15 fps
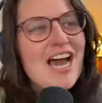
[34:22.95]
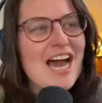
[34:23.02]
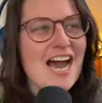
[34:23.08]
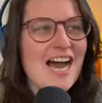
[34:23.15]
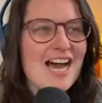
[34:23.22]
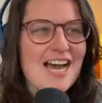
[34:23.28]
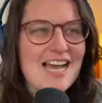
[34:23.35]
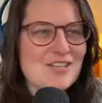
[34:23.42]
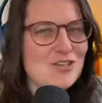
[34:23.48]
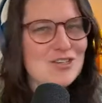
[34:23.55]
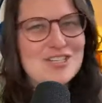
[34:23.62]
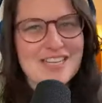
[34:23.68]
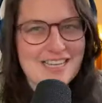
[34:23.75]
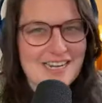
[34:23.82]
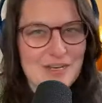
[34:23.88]
It's just
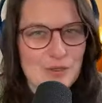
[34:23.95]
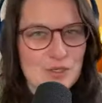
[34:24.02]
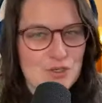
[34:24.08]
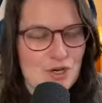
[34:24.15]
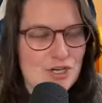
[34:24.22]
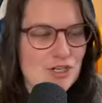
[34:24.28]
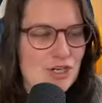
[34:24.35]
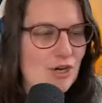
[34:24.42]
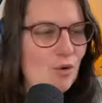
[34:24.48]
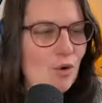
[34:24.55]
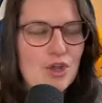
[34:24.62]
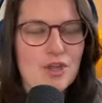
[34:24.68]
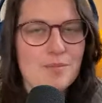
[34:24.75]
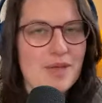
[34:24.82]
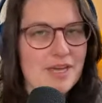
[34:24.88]
like an illustration, or
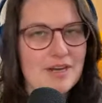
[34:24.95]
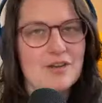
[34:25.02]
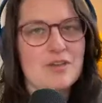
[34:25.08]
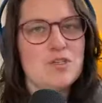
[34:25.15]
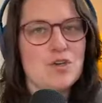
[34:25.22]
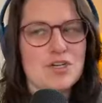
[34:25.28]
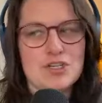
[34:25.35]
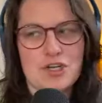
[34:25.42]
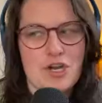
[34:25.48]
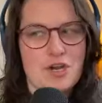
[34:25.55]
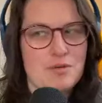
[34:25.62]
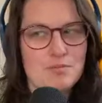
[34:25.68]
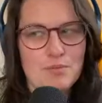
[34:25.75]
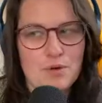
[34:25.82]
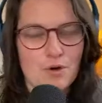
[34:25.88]
you can make an illustration
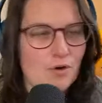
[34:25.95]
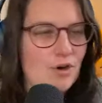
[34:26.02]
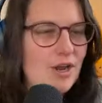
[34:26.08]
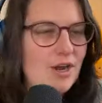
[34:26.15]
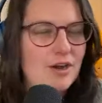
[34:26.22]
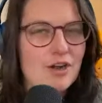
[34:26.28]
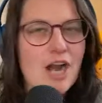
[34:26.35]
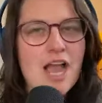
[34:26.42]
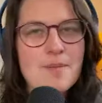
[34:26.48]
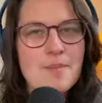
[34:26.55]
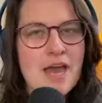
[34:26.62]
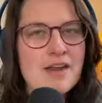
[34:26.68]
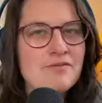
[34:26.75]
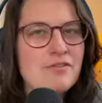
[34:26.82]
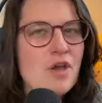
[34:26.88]
in Procreate on your
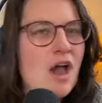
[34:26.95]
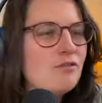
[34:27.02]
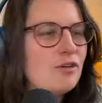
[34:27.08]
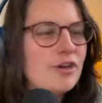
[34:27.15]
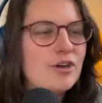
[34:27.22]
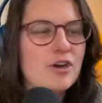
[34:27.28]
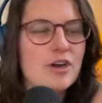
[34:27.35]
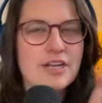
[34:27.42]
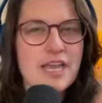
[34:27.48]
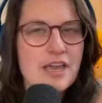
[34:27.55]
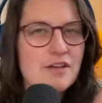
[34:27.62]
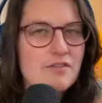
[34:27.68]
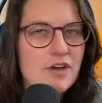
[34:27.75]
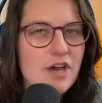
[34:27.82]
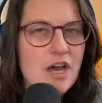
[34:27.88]
iPad if you have one, or on
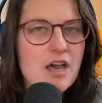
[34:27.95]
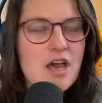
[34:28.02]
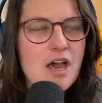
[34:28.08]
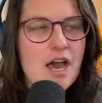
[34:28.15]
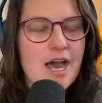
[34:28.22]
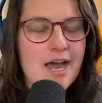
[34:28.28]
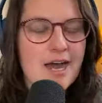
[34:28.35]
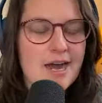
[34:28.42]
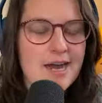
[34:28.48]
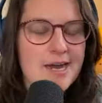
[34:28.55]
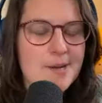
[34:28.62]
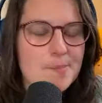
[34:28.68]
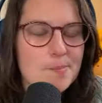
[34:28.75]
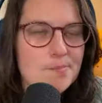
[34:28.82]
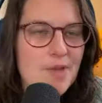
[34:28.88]
Canva,
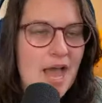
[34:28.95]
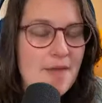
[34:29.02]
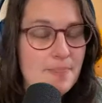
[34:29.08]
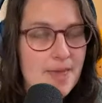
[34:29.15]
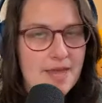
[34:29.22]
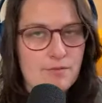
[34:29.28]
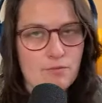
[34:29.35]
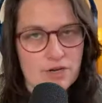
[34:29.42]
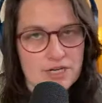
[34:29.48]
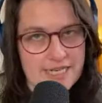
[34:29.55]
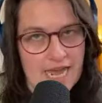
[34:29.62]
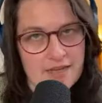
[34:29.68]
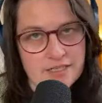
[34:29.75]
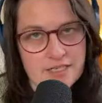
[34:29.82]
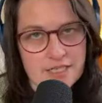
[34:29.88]
and then
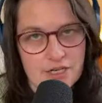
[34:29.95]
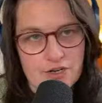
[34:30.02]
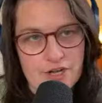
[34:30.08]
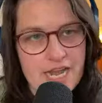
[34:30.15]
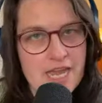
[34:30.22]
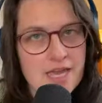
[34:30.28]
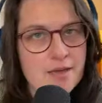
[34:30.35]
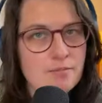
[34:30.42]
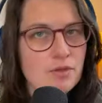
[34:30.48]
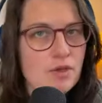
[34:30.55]
redact their name.